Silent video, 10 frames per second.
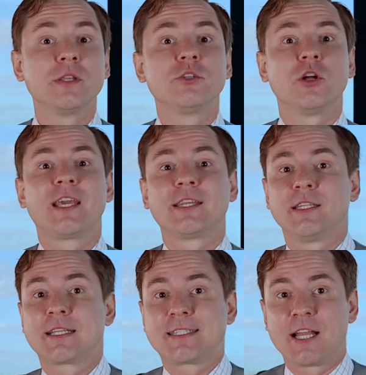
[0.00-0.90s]
will not get
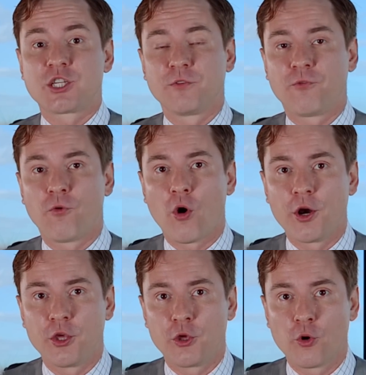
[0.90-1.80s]
an extension
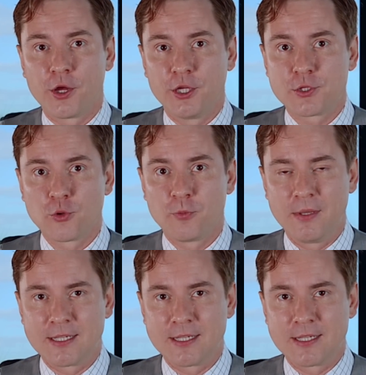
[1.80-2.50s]
for your E2